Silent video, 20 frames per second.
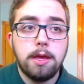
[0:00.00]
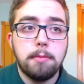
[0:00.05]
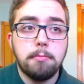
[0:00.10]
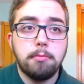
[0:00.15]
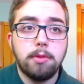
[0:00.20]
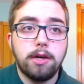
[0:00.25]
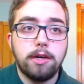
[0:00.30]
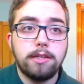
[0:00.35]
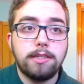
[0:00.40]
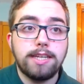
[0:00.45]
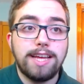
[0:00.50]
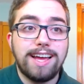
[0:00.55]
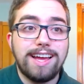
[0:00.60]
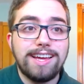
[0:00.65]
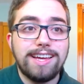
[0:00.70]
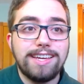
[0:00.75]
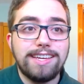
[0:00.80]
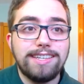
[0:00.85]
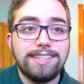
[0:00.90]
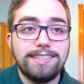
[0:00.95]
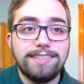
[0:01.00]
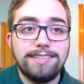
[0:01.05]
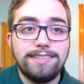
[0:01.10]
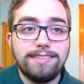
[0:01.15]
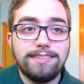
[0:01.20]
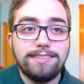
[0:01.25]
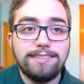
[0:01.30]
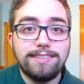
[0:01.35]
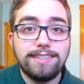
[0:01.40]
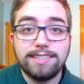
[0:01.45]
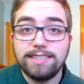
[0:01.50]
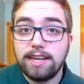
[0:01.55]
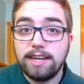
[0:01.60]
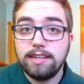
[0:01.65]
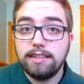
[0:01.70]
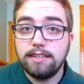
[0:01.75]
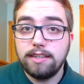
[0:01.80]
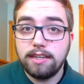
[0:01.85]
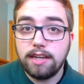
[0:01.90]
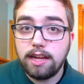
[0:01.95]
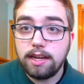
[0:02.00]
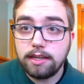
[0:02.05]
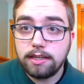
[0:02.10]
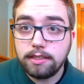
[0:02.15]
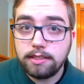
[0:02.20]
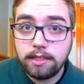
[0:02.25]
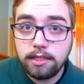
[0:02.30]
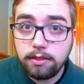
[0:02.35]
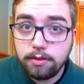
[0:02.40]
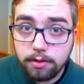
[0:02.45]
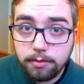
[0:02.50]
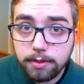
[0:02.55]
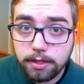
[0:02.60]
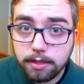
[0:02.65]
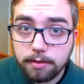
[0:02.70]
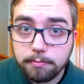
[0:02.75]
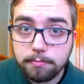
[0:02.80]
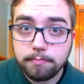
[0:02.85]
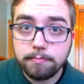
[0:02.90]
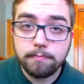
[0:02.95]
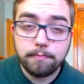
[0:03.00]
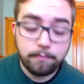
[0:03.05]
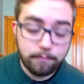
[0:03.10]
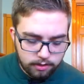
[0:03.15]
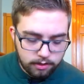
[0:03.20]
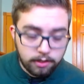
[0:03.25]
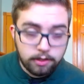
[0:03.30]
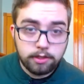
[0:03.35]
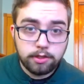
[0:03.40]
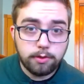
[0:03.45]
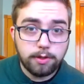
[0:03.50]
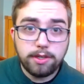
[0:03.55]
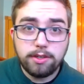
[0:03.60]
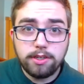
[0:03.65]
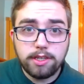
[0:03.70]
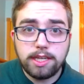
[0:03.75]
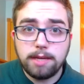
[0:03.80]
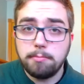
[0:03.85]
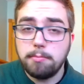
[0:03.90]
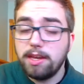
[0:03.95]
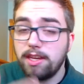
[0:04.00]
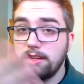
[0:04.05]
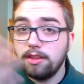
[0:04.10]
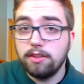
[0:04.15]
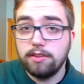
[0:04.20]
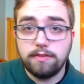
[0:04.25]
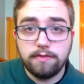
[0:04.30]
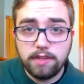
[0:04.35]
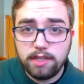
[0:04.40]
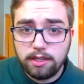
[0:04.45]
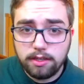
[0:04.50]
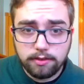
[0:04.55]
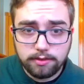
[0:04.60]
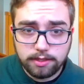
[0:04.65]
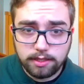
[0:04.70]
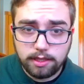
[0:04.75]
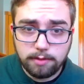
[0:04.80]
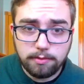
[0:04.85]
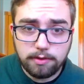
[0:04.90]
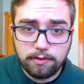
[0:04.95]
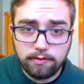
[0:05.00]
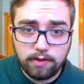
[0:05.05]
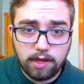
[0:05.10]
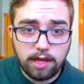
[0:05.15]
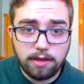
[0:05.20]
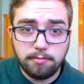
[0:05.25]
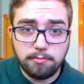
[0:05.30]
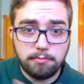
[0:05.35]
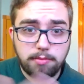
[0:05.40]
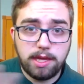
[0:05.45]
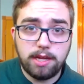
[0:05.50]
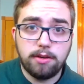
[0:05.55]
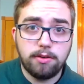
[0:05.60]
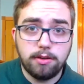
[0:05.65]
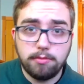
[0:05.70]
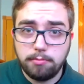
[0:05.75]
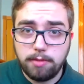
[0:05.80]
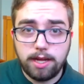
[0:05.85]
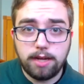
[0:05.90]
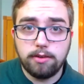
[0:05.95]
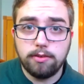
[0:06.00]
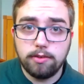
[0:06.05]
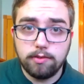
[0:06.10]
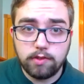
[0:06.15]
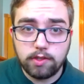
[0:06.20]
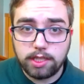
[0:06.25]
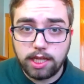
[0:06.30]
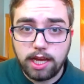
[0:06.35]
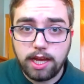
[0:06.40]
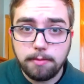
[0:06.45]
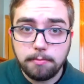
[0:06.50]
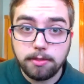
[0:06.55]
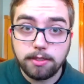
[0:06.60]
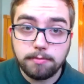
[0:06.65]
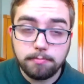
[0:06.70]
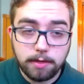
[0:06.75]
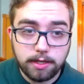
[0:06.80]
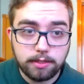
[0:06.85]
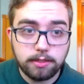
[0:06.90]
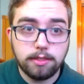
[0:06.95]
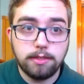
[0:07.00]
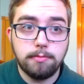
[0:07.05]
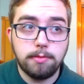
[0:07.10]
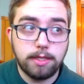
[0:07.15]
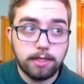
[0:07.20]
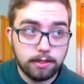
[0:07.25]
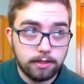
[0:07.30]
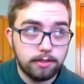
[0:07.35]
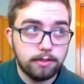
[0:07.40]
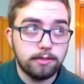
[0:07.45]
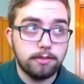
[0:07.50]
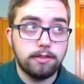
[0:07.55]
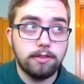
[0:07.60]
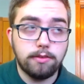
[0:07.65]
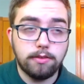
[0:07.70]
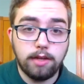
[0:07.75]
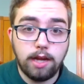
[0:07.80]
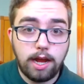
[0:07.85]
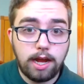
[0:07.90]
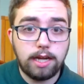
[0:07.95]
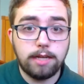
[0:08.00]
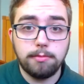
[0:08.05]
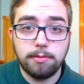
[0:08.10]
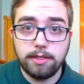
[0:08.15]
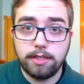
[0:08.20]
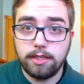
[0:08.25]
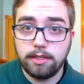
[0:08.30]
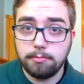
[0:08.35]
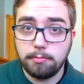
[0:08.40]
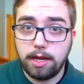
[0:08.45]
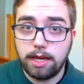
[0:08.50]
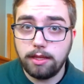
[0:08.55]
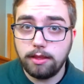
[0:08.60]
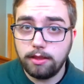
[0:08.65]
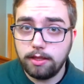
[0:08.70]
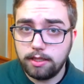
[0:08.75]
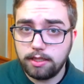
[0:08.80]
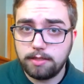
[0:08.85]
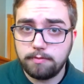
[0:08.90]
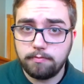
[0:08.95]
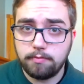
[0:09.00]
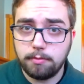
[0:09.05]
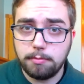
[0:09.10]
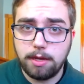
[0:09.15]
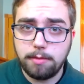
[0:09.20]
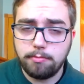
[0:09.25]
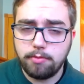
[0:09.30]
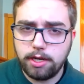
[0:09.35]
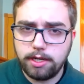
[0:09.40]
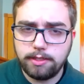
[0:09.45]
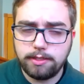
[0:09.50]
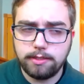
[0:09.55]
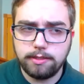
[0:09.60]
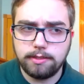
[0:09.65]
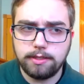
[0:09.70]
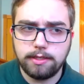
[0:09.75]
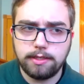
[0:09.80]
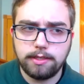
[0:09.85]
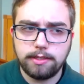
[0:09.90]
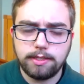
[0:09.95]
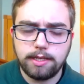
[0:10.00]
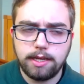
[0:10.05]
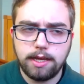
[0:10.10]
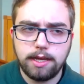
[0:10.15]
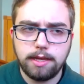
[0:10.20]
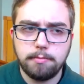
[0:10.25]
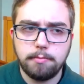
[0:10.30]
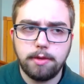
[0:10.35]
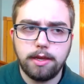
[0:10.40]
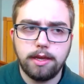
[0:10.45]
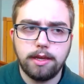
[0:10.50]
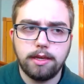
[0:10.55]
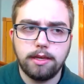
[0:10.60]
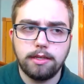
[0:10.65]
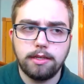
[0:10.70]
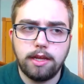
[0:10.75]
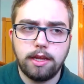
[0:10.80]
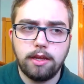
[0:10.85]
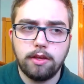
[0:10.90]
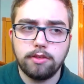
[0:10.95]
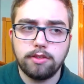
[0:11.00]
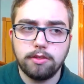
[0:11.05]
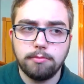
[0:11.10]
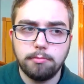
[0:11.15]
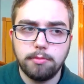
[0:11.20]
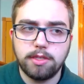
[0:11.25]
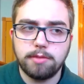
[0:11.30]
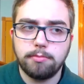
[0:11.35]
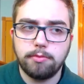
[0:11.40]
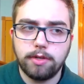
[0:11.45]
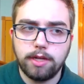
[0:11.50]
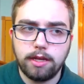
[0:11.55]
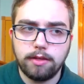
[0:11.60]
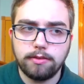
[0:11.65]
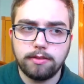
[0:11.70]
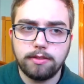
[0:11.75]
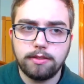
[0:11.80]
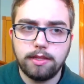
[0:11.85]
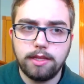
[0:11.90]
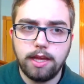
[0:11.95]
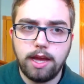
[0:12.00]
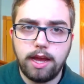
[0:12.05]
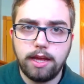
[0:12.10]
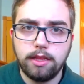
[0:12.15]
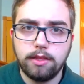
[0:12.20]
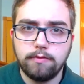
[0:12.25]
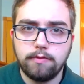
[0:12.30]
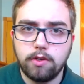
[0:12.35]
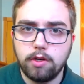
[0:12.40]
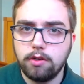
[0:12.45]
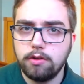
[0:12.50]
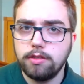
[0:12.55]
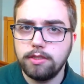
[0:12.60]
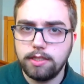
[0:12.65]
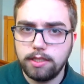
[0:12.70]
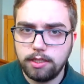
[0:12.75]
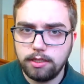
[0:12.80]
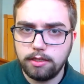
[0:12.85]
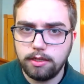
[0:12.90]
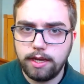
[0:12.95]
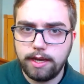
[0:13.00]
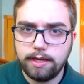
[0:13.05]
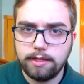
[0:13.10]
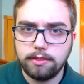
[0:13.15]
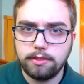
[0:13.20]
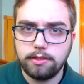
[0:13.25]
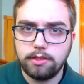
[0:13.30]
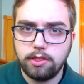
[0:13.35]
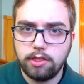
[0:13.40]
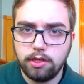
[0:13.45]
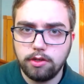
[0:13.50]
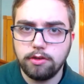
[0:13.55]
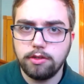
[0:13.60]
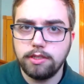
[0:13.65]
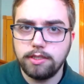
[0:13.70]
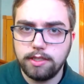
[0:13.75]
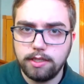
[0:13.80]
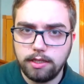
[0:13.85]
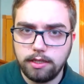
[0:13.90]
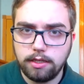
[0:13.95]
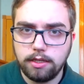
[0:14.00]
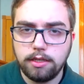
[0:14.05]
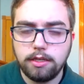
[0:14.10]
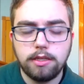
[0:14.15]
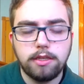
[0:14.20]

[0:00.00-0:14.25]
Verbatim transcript: but I decided to not continue doing them. So I could have kept making those videos and they would have gotten better and better over time, especially because you could audibly hear my lisp from my braces at the time, and I also mispronounced the Isle of Guernsey as Guernsey.